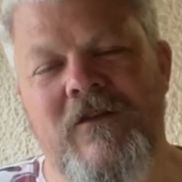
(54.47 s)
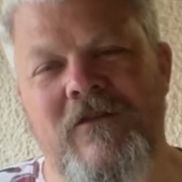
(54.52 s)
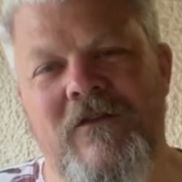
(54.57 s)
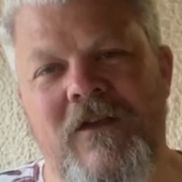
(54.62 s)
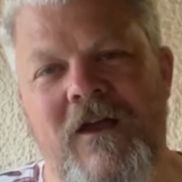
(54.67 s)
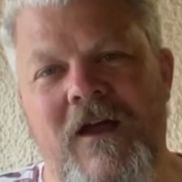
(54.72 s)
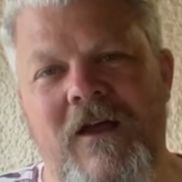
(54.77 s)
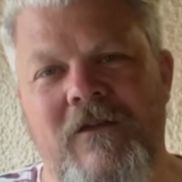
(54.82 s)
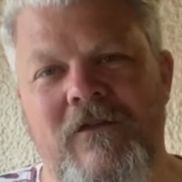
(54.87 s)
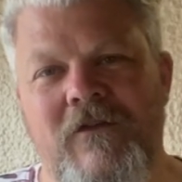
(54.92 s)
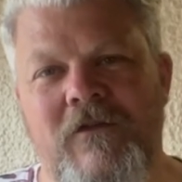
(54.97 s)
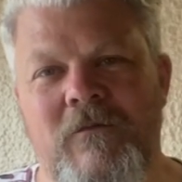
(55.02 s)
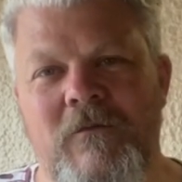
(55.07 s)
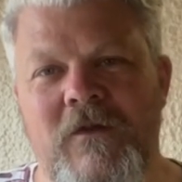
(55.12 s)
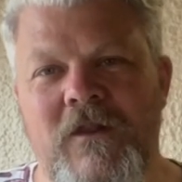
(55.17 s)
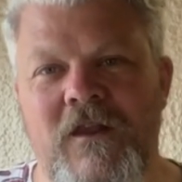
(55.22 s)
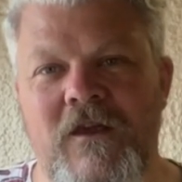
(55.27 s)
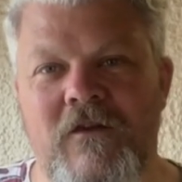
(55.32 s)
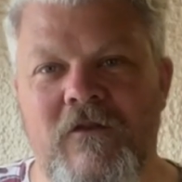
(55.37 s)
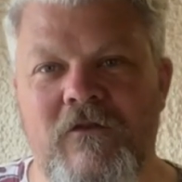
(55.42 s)
started my
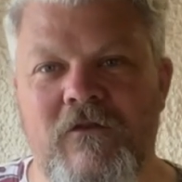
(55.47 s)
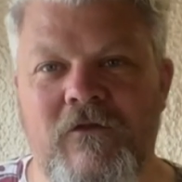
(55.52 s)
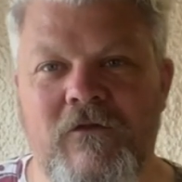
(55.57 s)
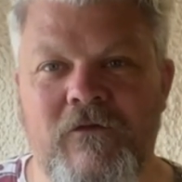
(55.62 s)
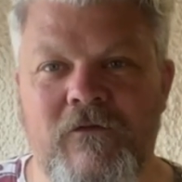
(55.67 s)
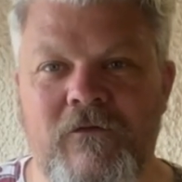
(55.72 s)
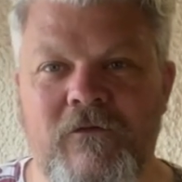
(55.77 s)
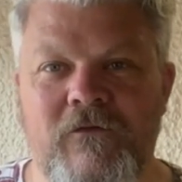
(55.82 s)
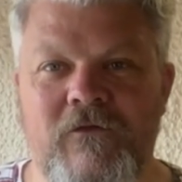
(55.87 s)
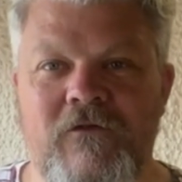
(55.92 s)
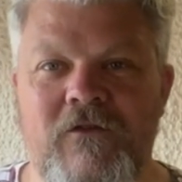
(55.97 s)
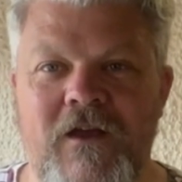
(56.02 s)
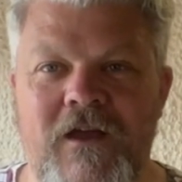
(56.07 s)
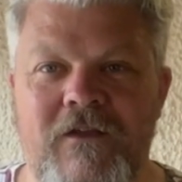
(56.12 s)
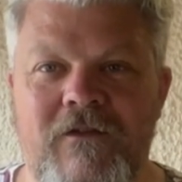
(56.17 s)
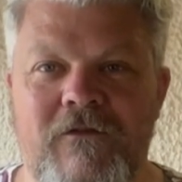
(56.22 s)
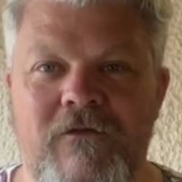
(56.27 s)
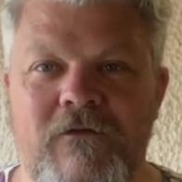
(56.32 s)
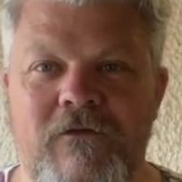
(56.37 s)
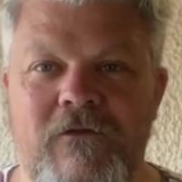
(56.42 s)
Neil's
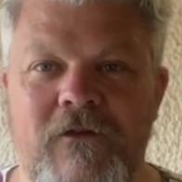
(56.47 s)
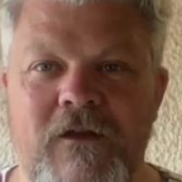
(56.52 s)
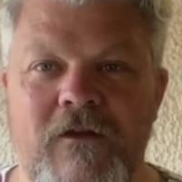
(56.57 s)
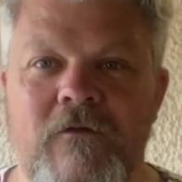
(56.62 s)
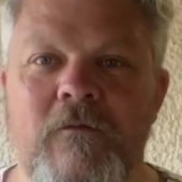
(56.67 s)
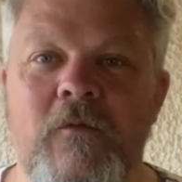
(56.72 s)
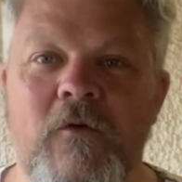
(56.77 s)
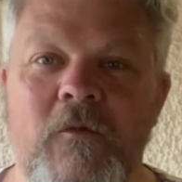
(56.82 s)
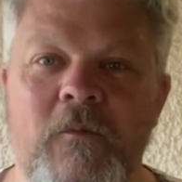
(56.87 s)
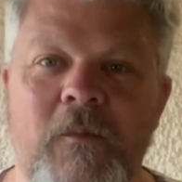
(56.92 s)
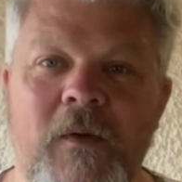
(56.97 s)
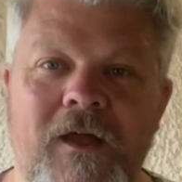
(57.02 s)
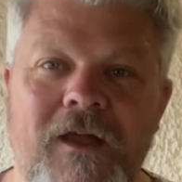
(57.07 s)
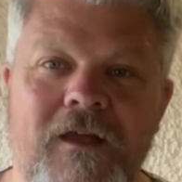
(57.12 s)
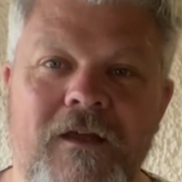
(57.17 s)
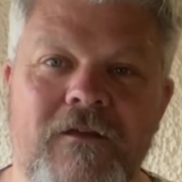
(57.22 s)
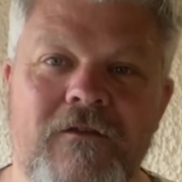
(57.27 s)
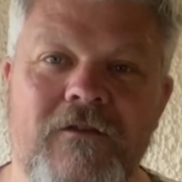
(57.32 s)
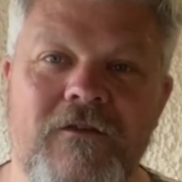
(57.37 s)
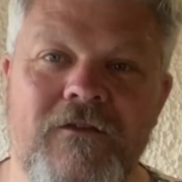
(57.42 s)
Shed Facebook page.